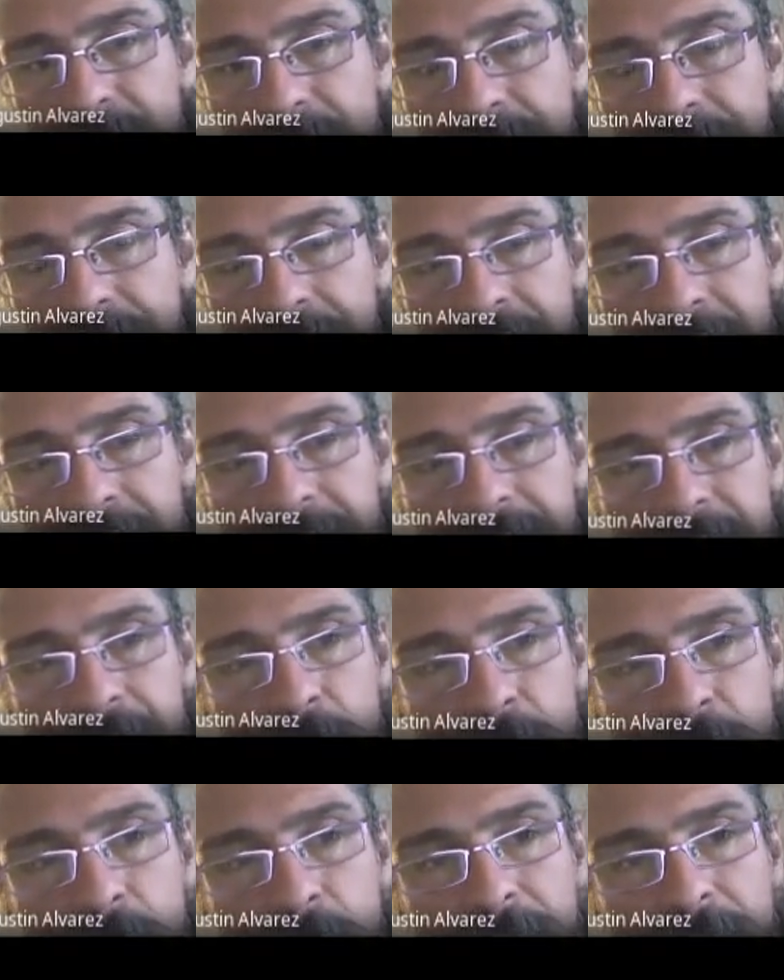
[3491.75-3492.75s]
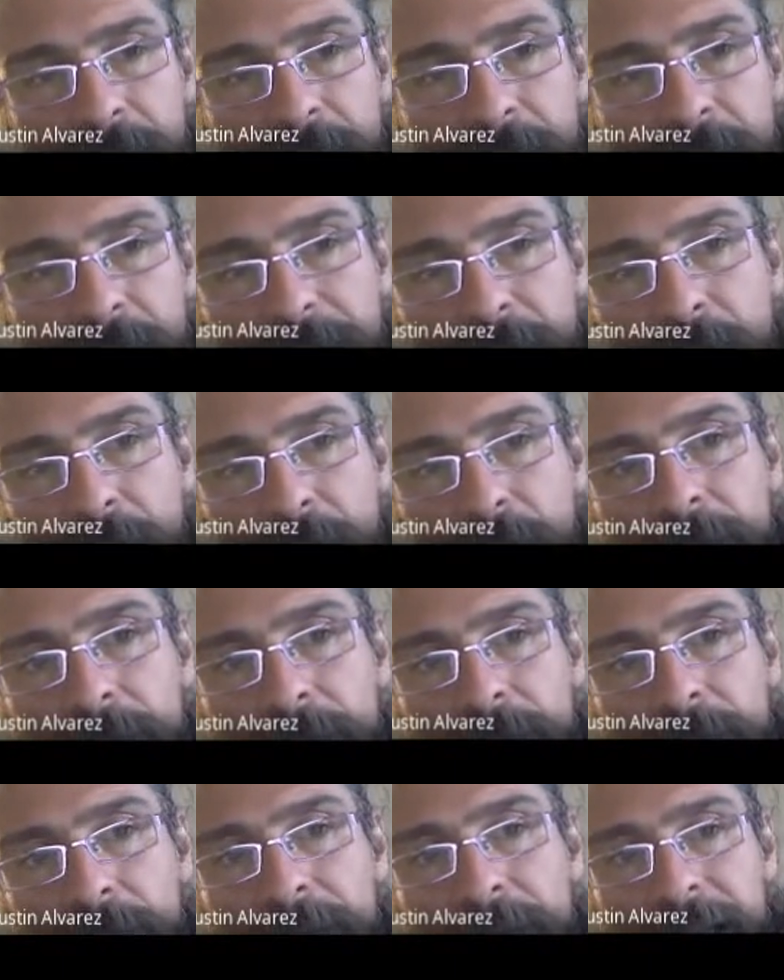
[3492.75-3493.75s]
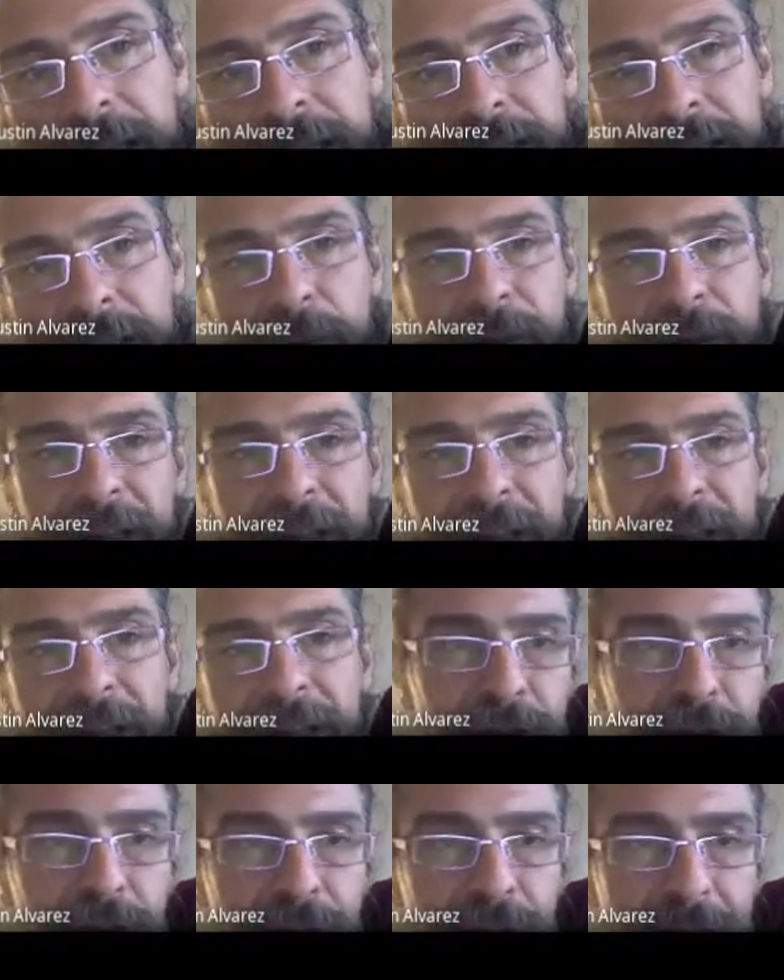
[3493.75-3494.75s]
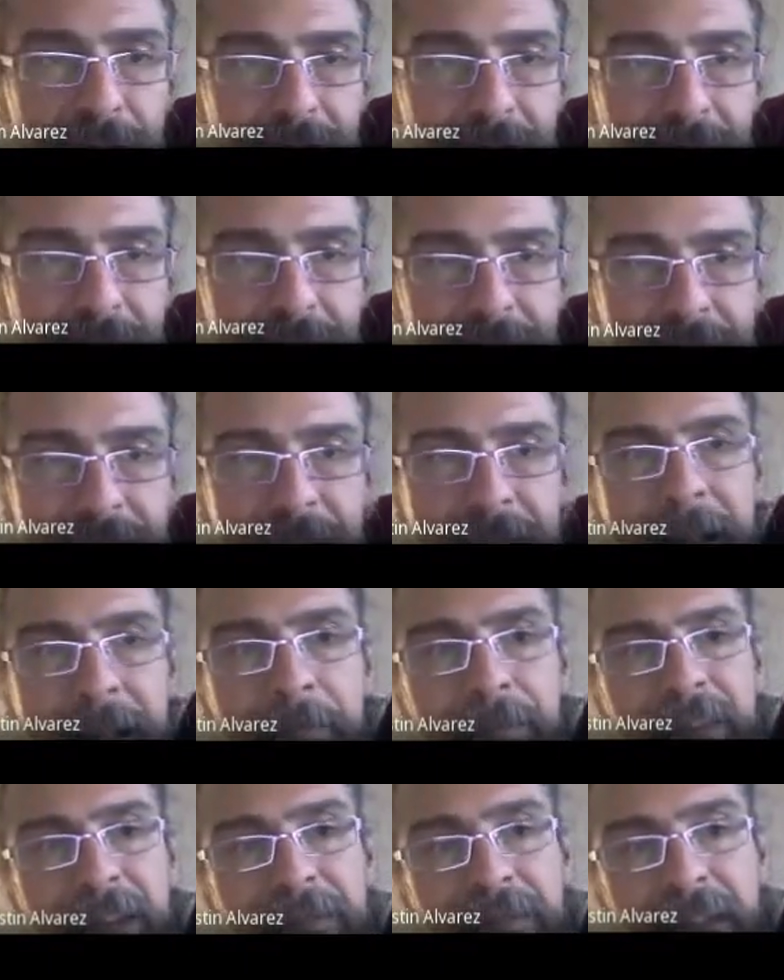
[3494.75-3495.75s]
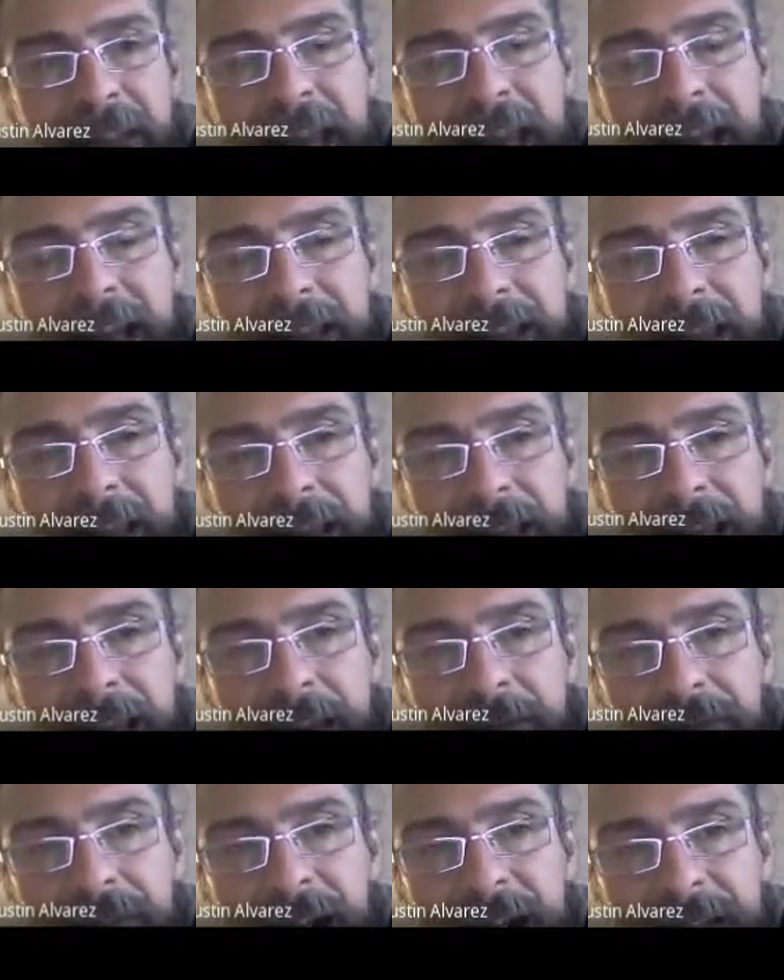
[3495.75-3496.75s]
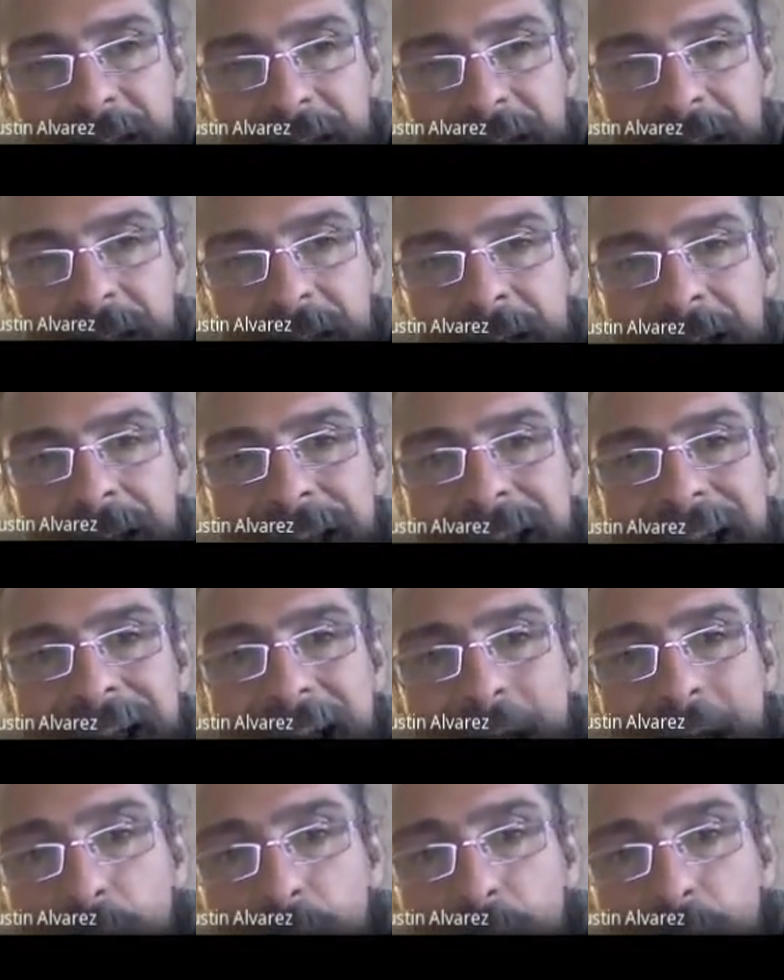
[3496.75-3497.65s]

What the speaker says: effects, and what we found is when the perturbation is stronger, the fidelity decays faster, and